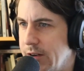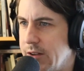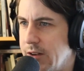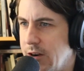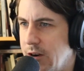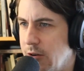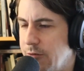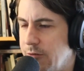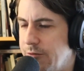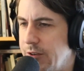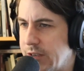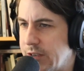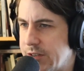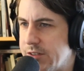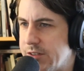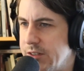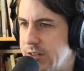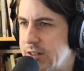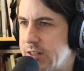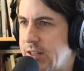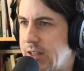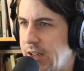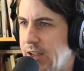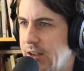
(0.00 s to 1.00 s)
And our fix
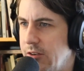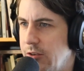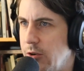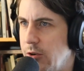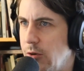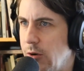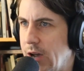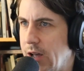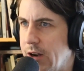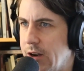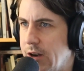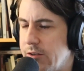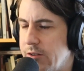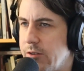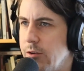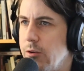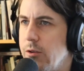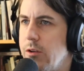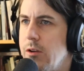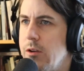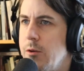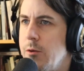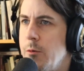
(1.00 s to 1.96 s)
it, can do attitude.